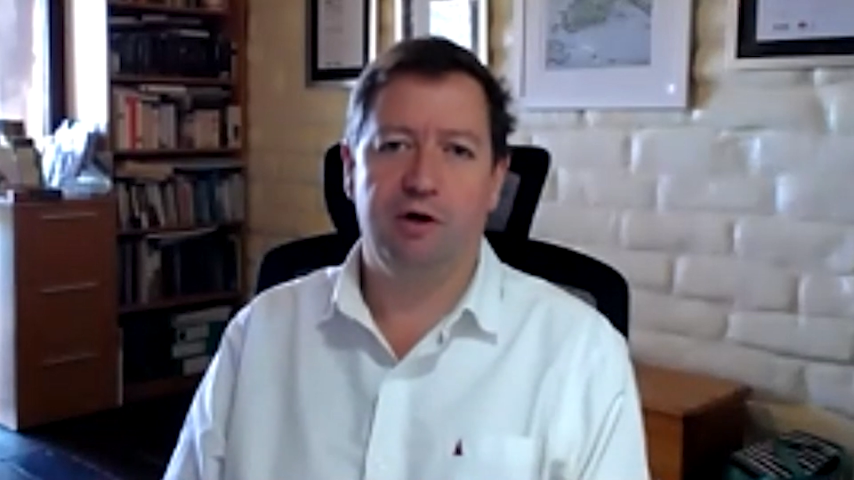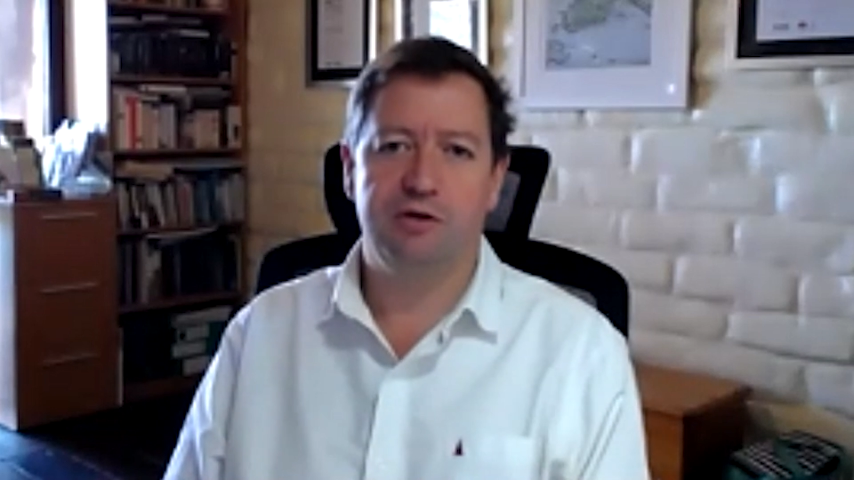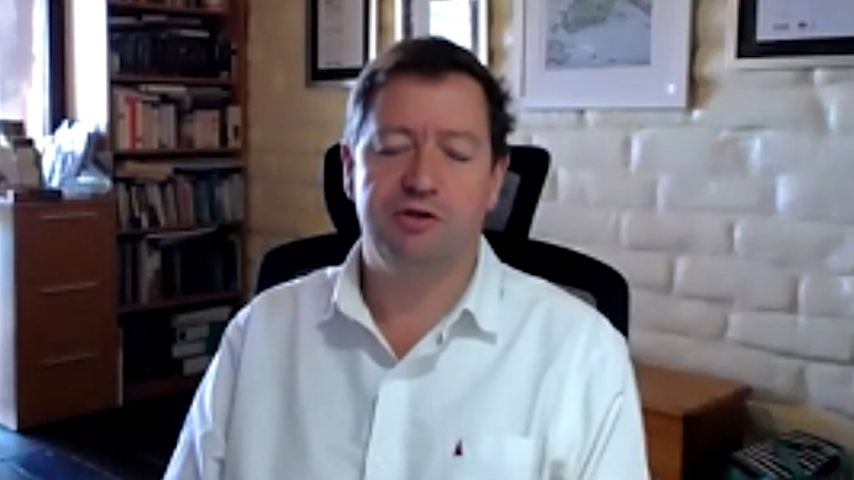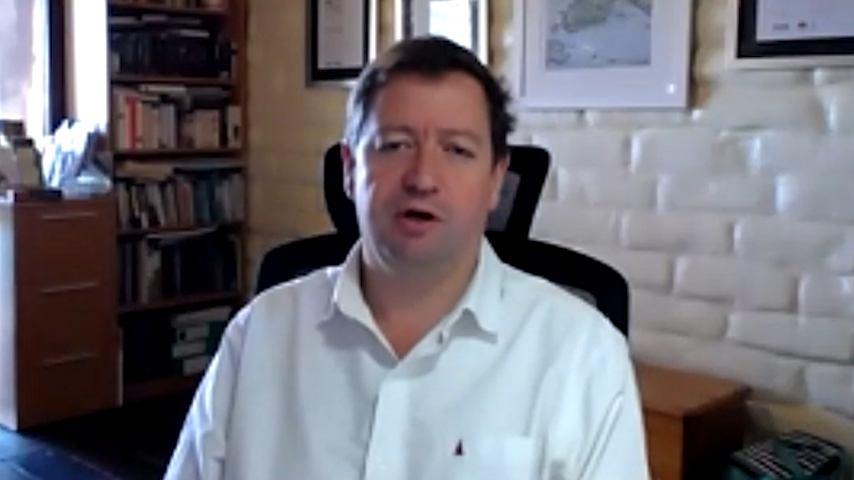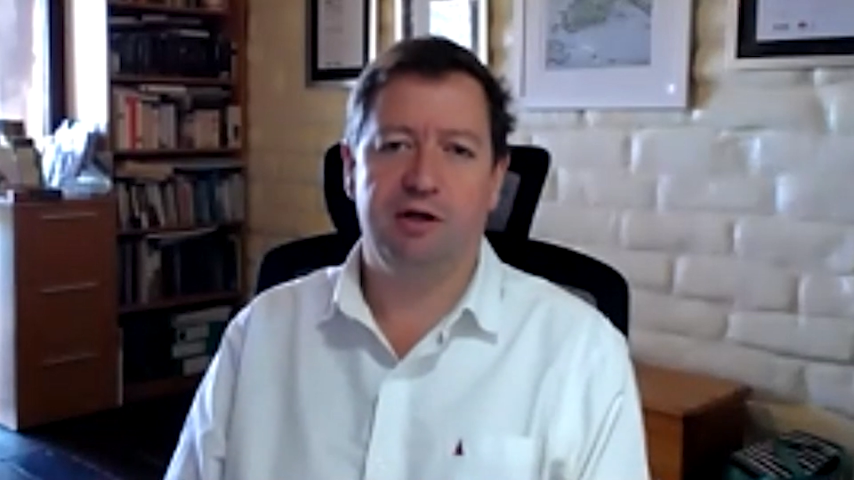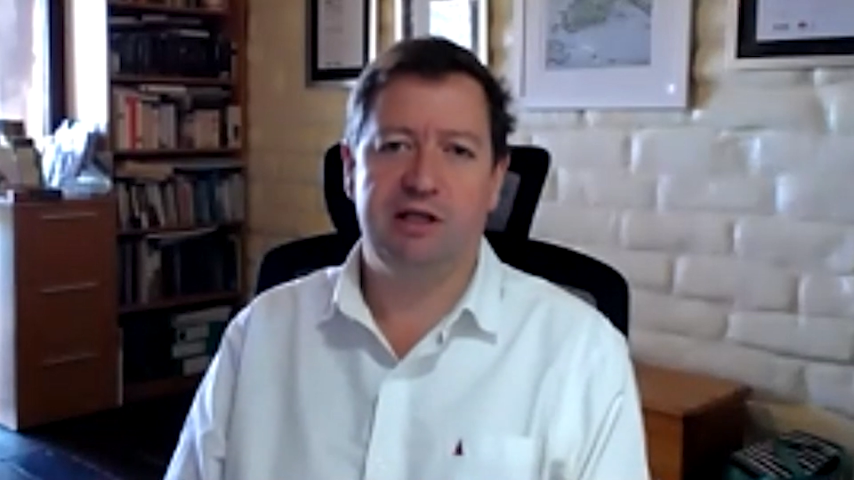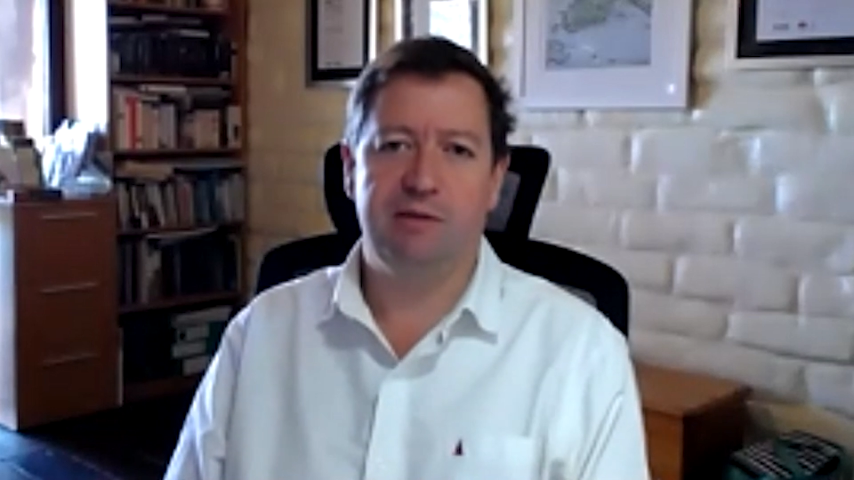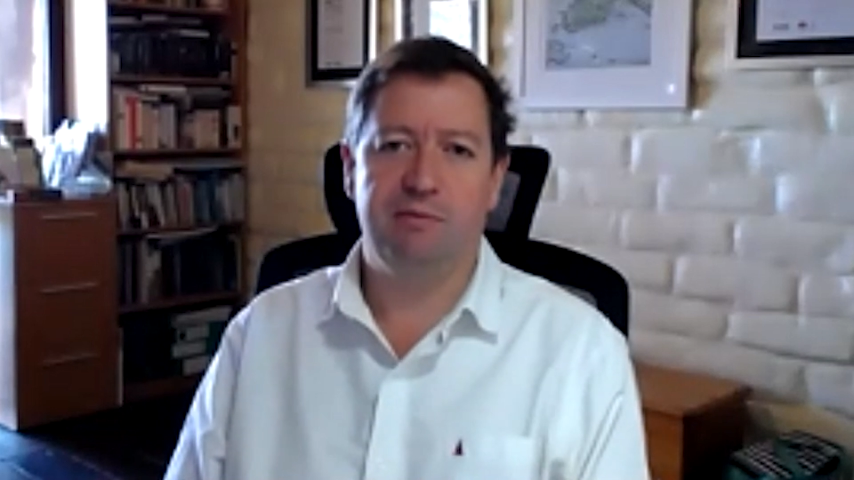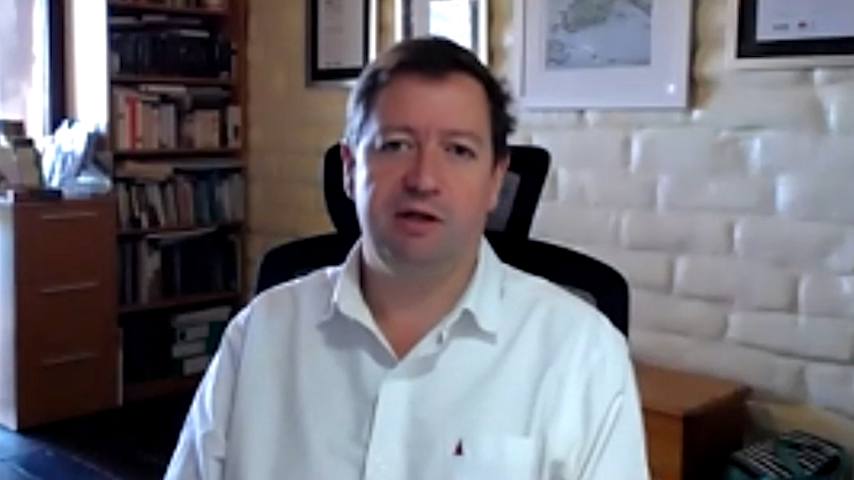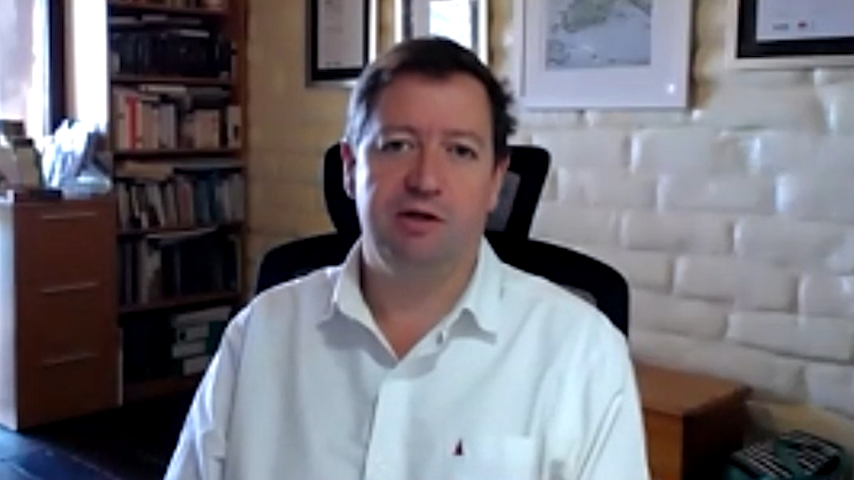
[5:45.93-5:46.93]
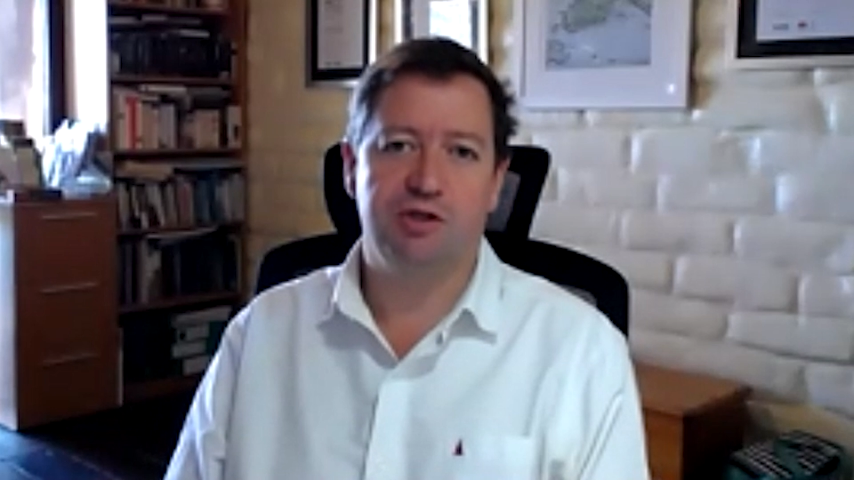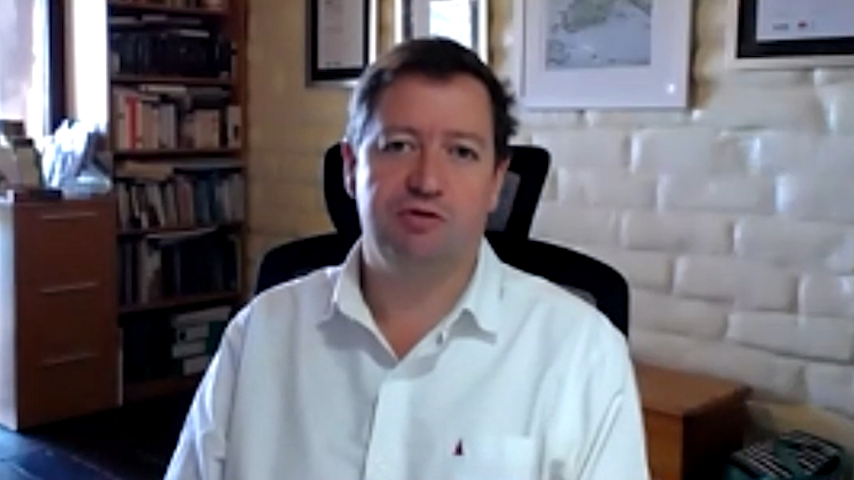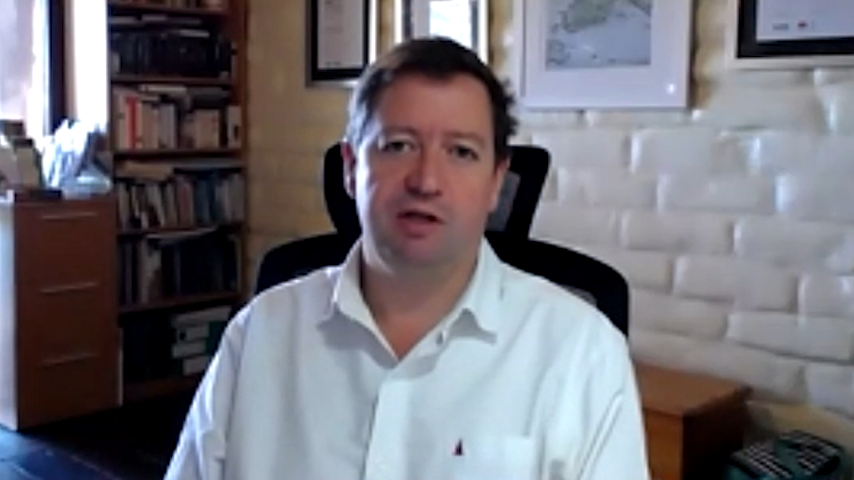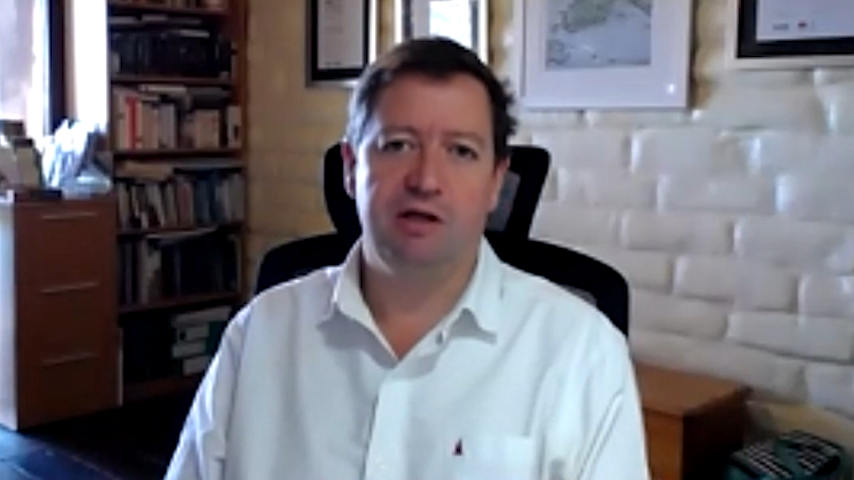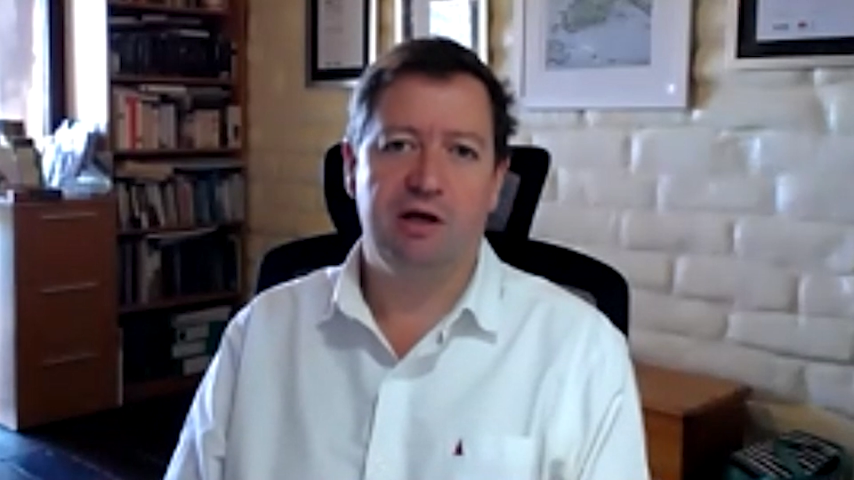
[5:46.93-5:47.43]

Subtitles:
to try and keep the industry,